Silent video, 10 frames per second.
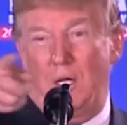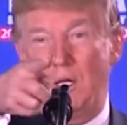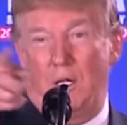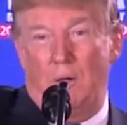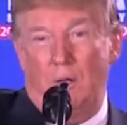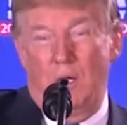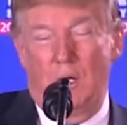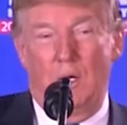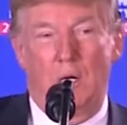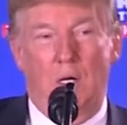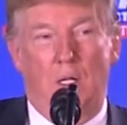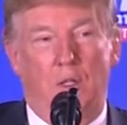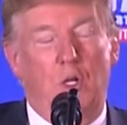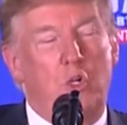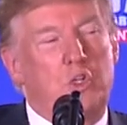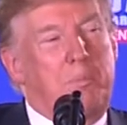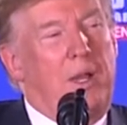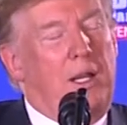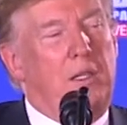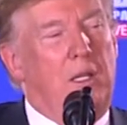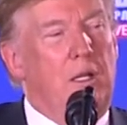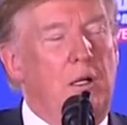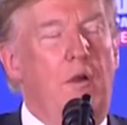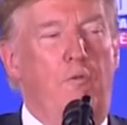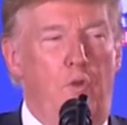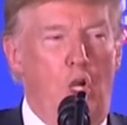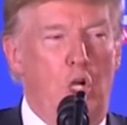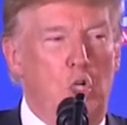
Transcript: the news back there, fake